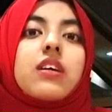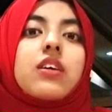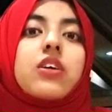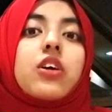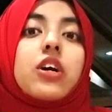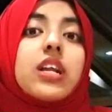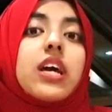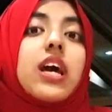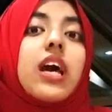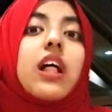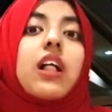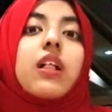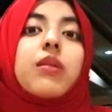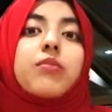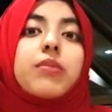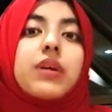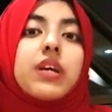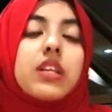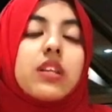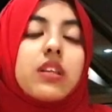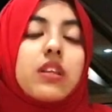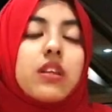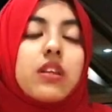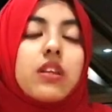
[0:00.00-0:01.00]
gonna help
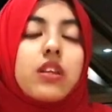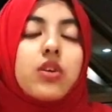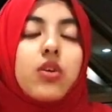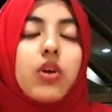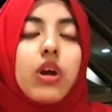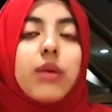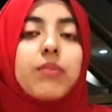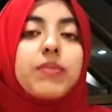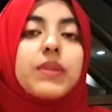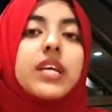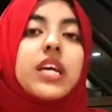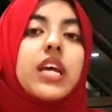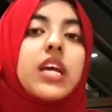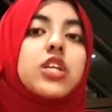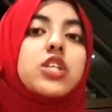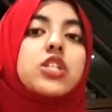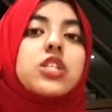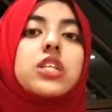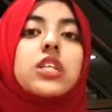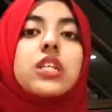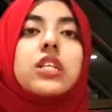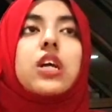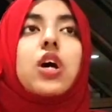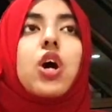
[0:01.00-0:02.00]
in your
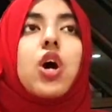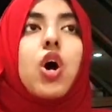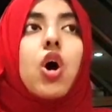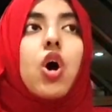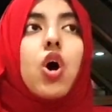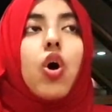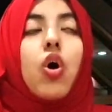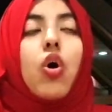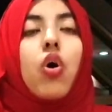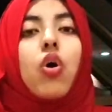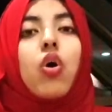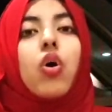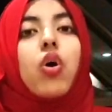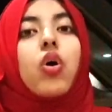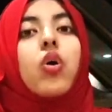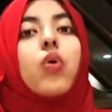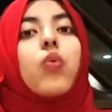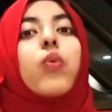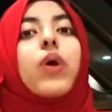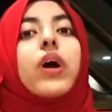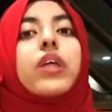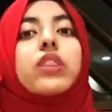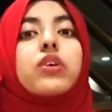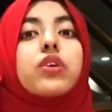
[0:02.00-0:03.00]
application, or
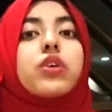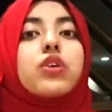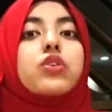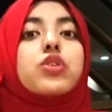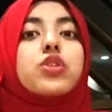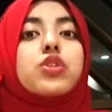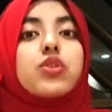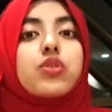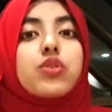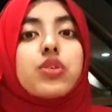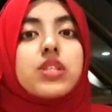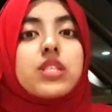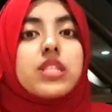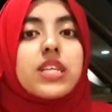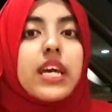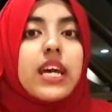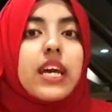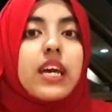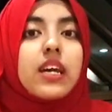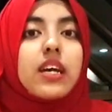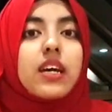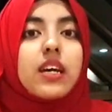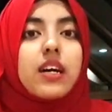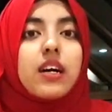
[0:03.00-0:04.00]
whether you should take